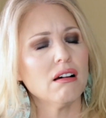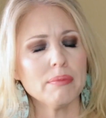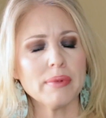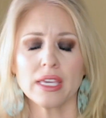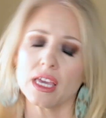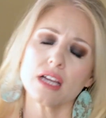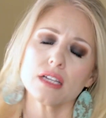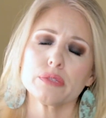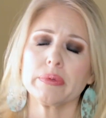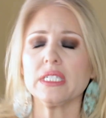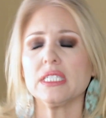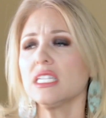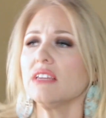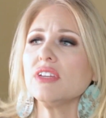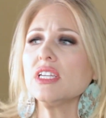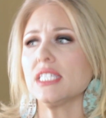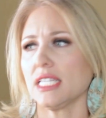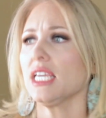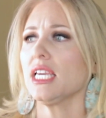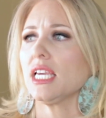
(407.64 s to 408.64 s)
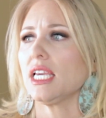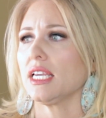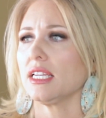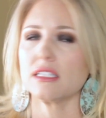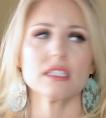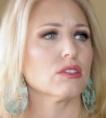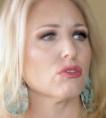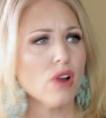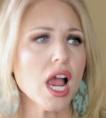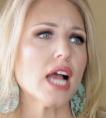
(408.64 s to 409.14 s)
oh my gosh, my DVD
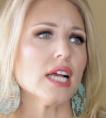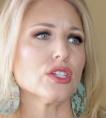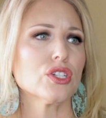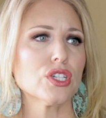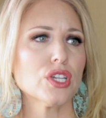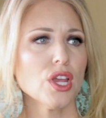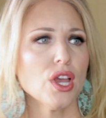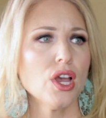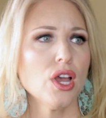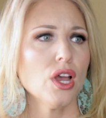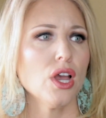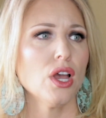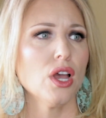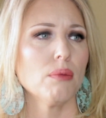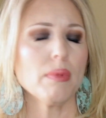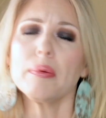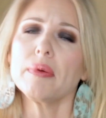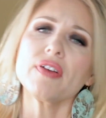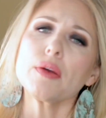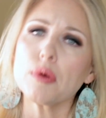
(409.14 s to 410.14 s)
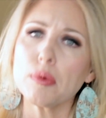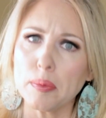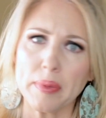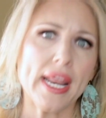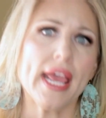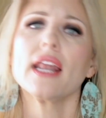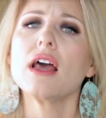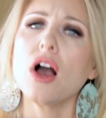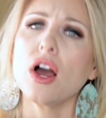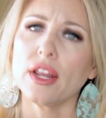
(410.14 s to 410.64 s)
is scratched. Maybe if I rub a
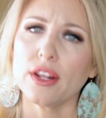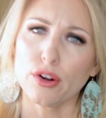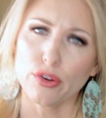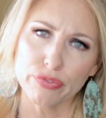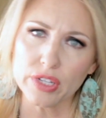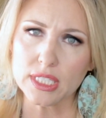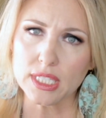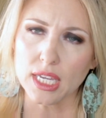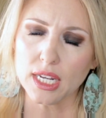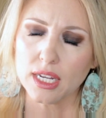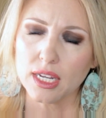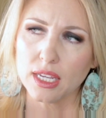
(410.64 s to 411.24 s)
banana on it, it'll fix it.